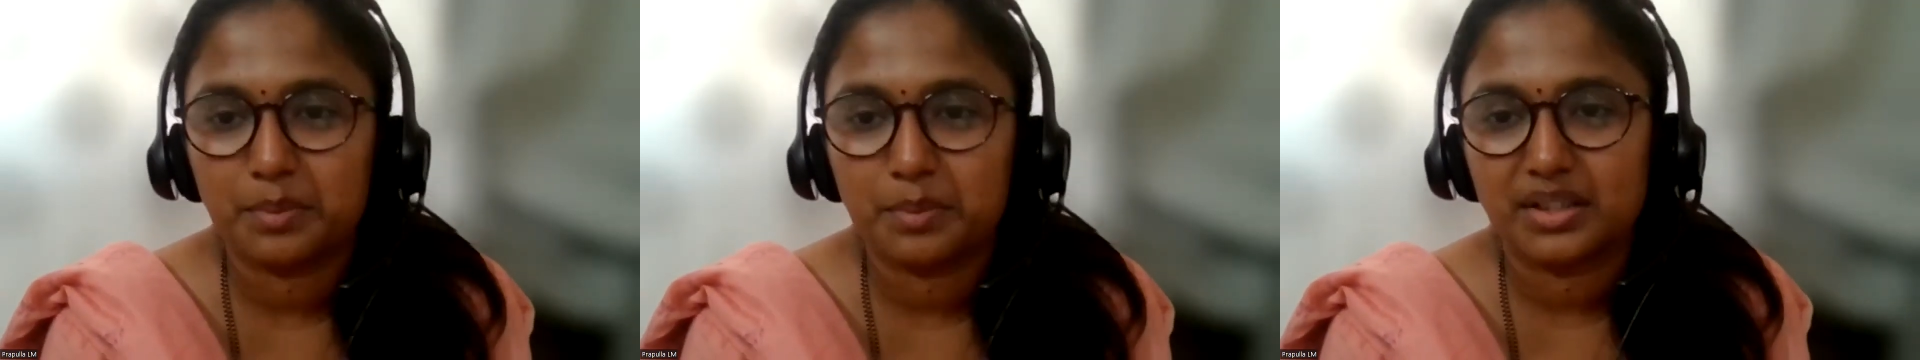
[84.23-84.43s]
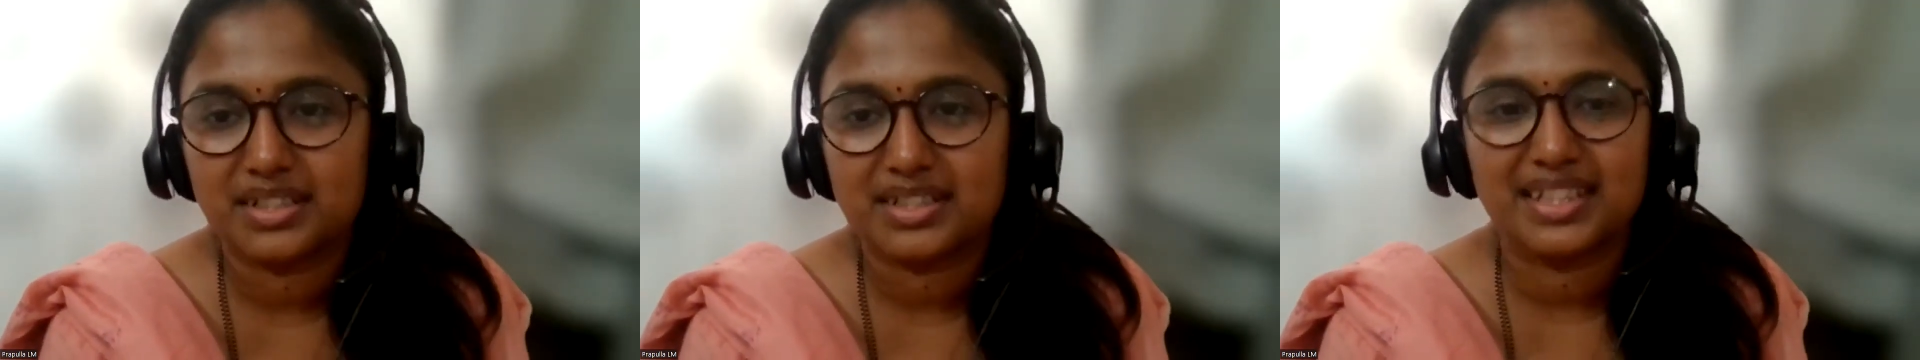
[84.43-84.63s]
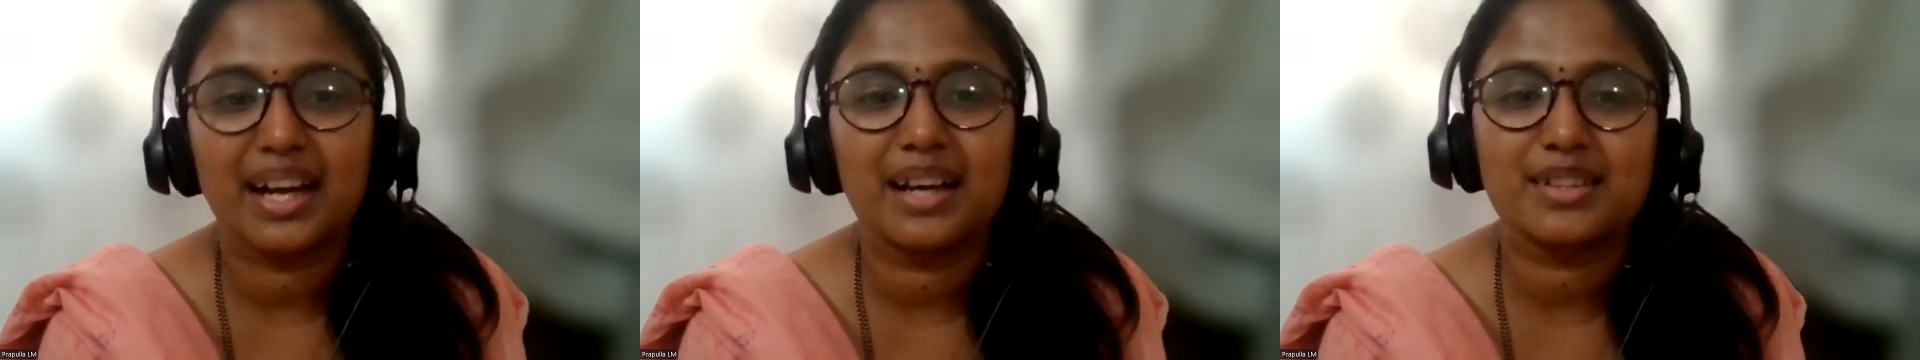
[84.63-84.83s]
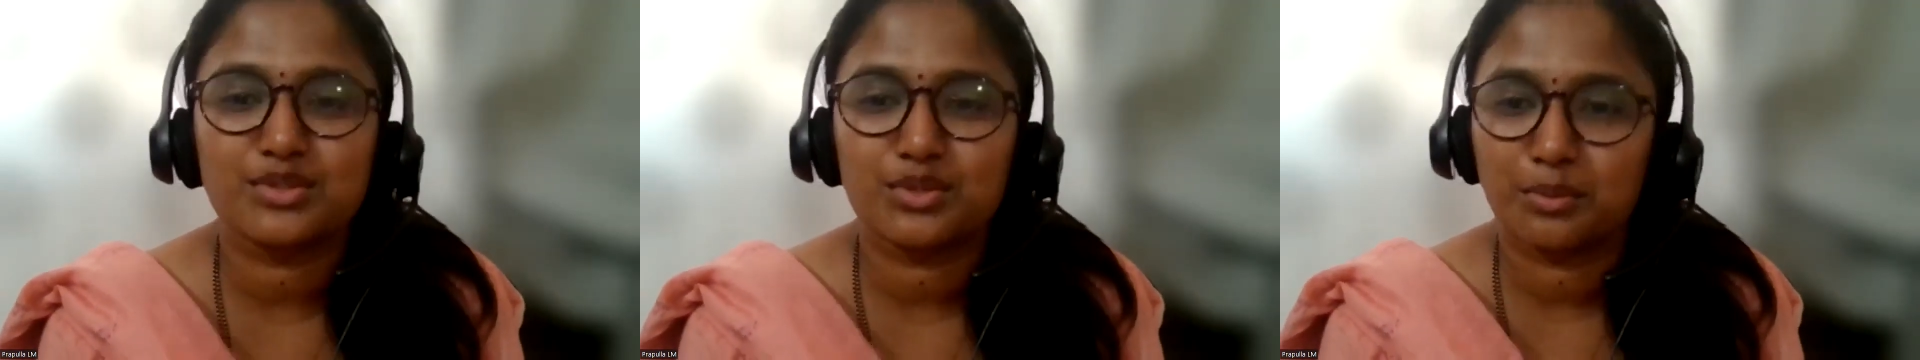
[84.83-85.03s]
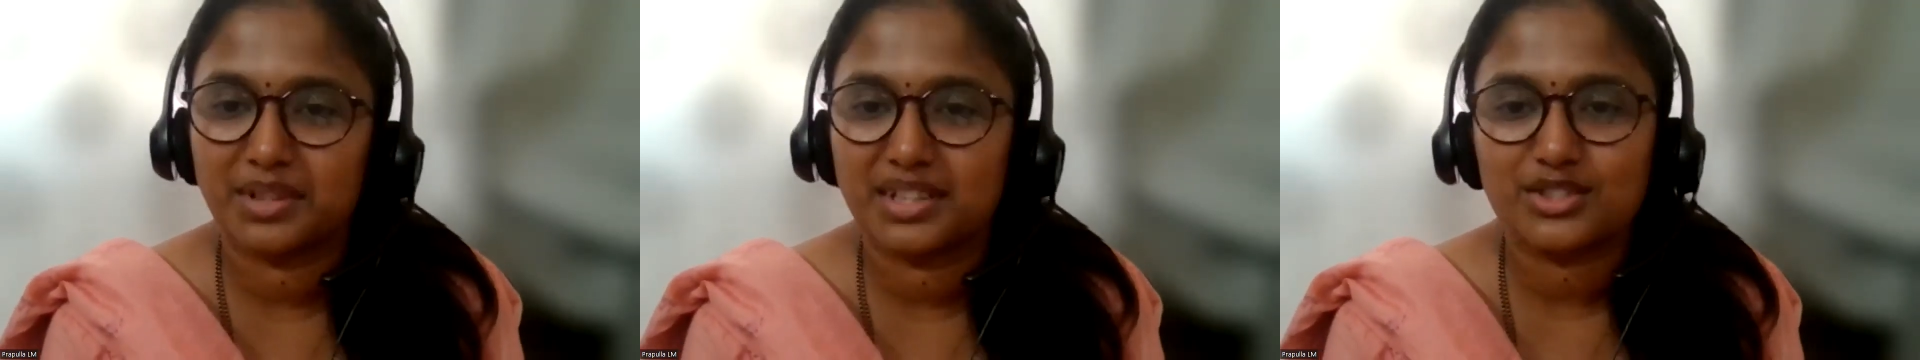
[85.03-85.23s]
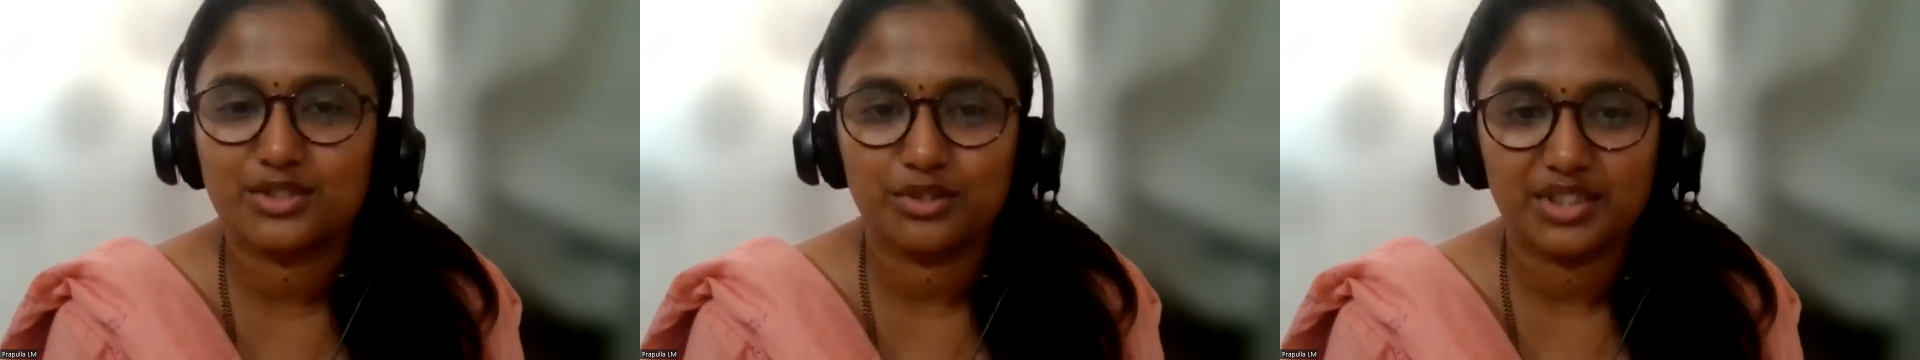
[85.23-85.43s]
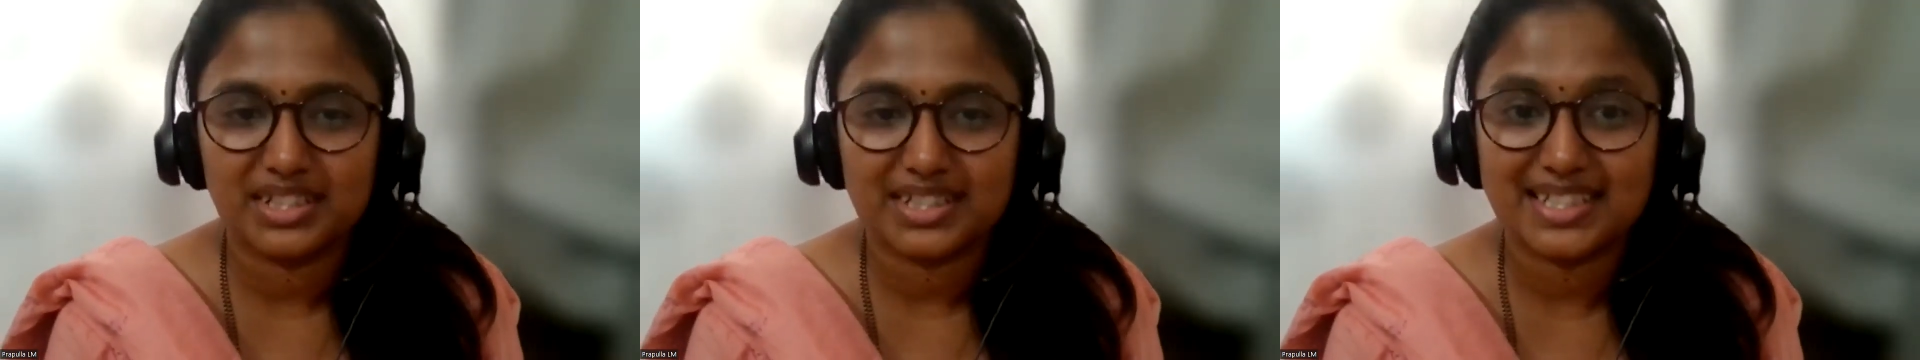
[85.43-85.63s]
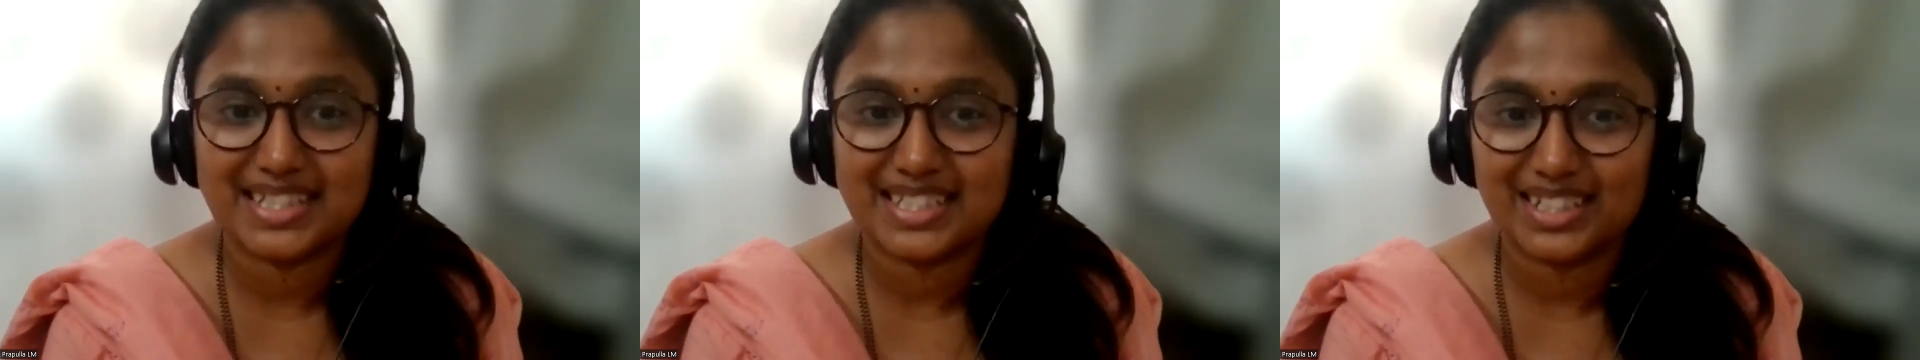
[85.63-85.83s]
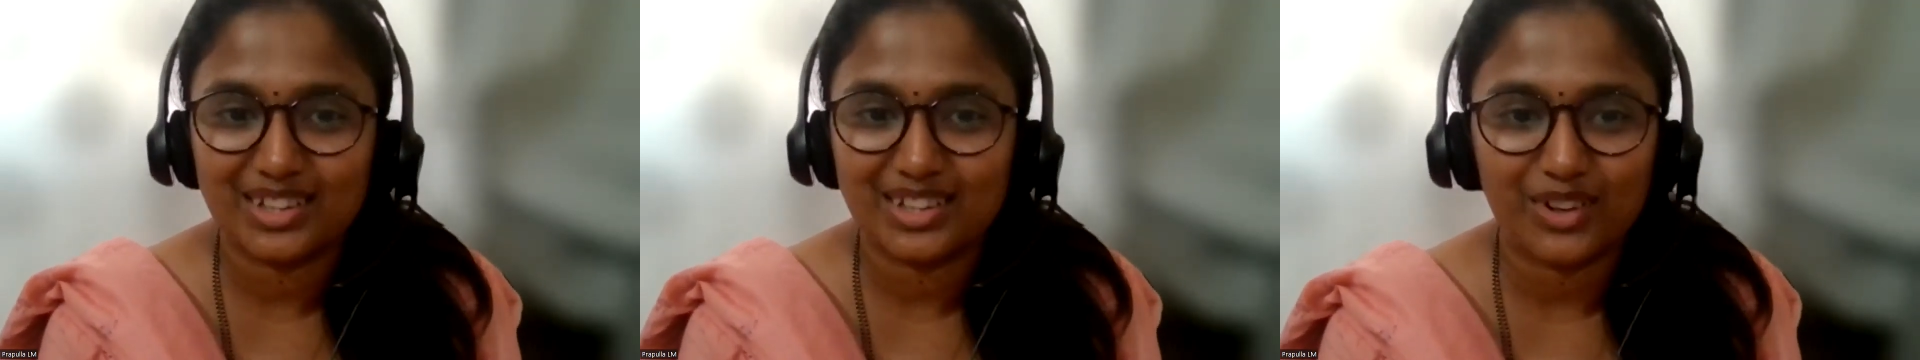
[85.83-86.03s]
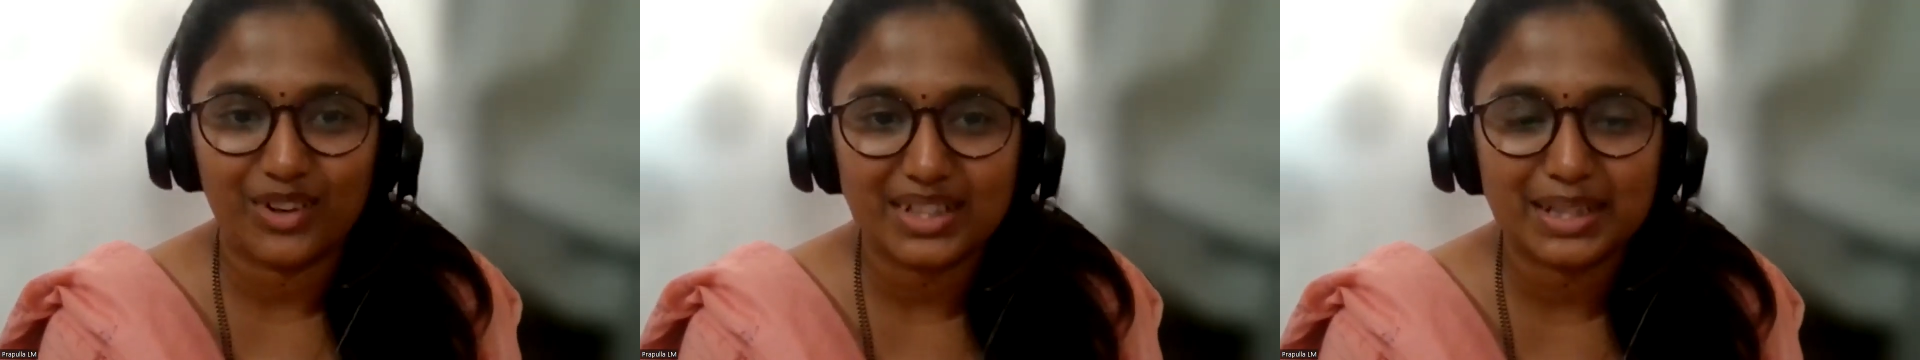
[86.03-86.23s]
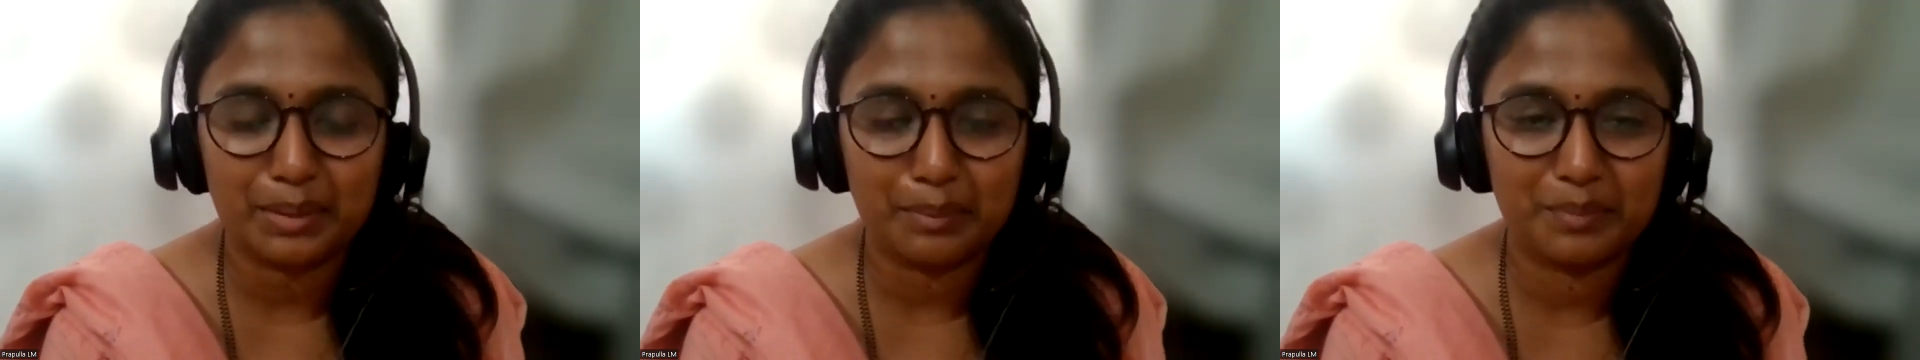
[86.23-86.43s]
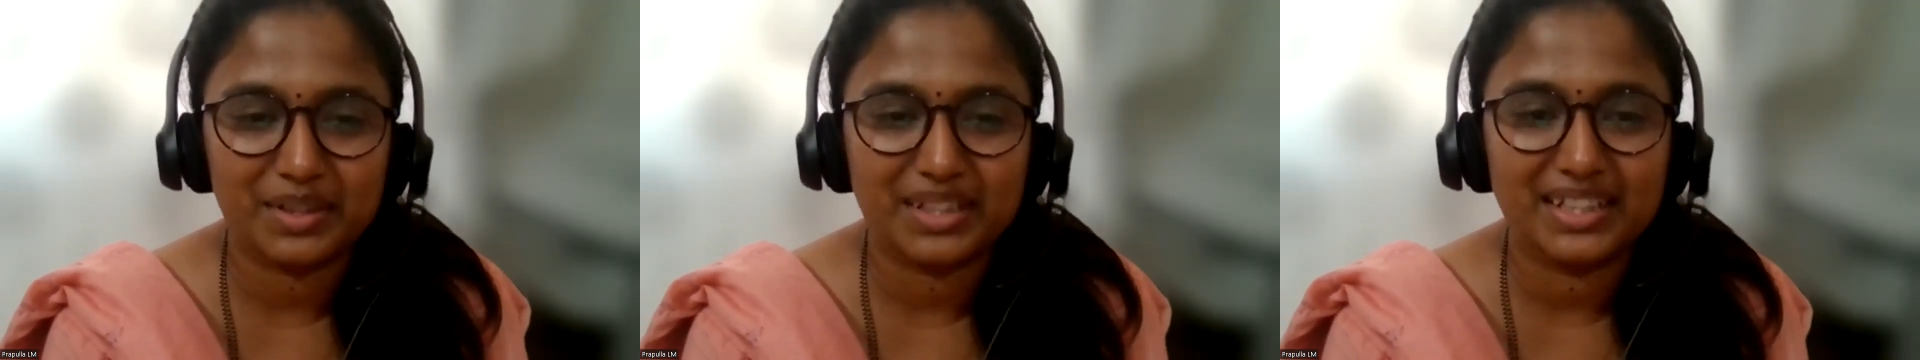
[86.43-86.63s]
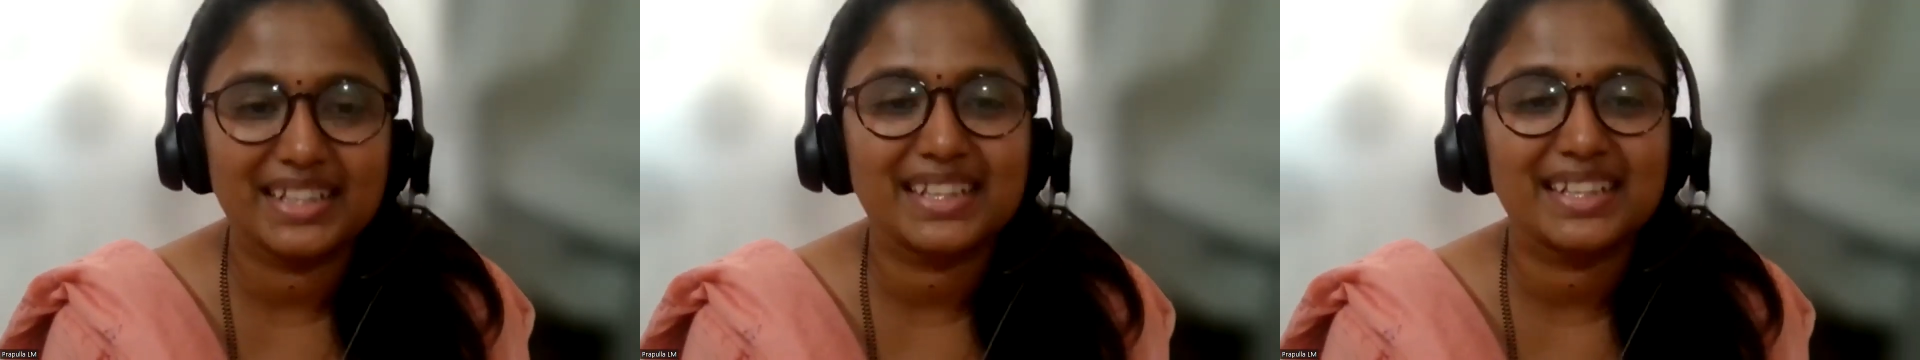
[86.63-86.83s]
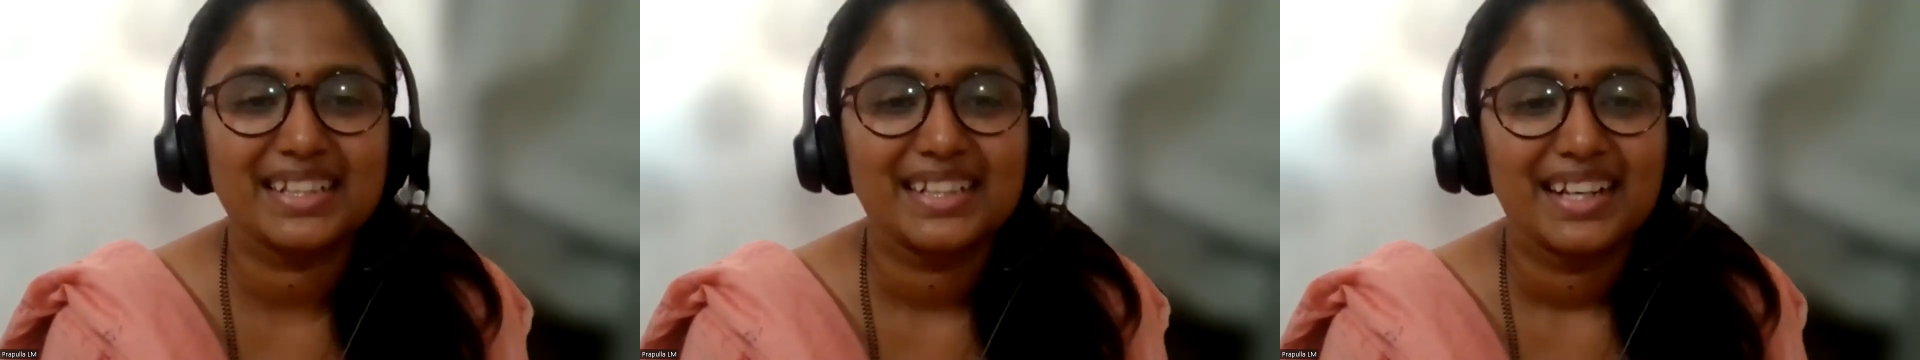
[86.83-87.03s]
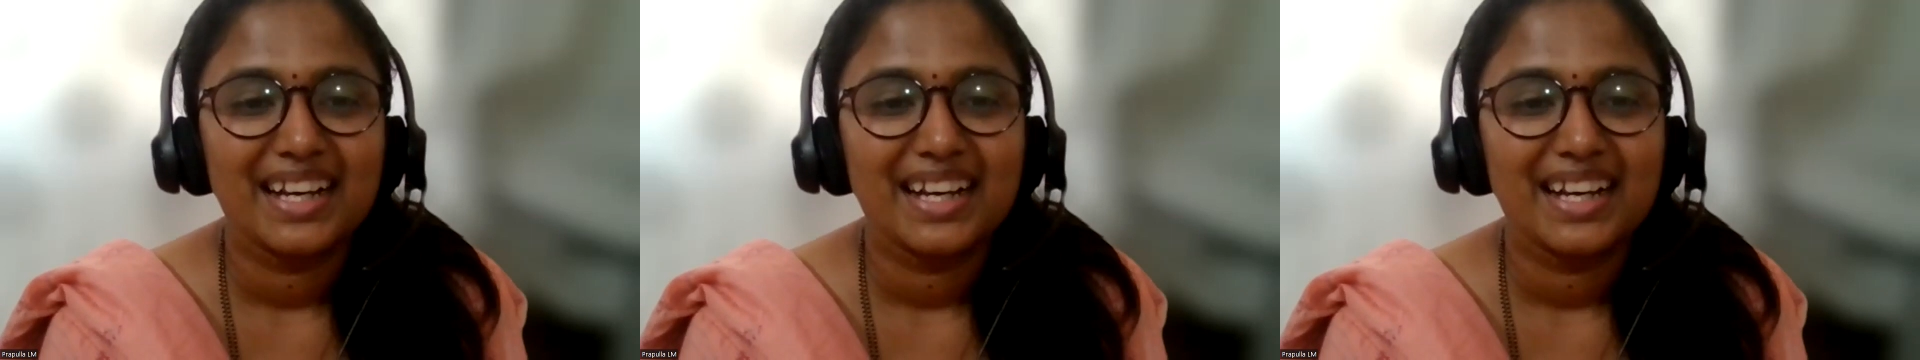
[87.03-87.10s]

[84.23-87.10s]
but yeah, so many stories are still not complete.